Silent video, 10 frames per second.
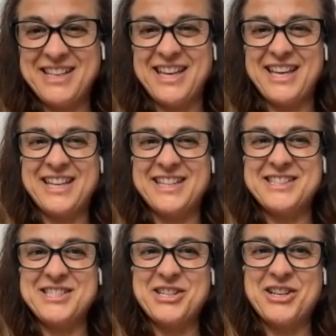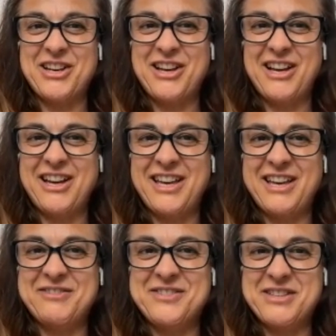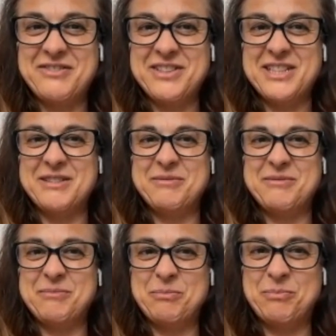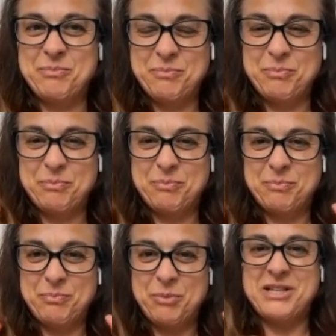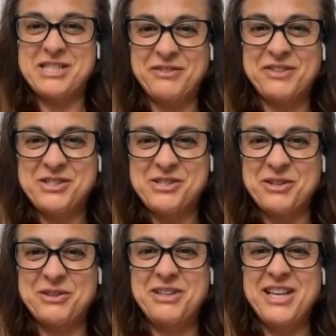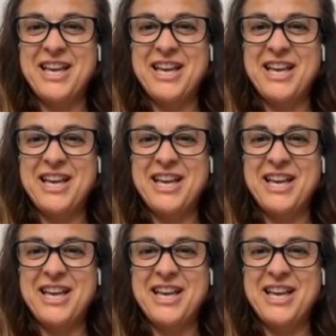and I have definitely put myself in the zone.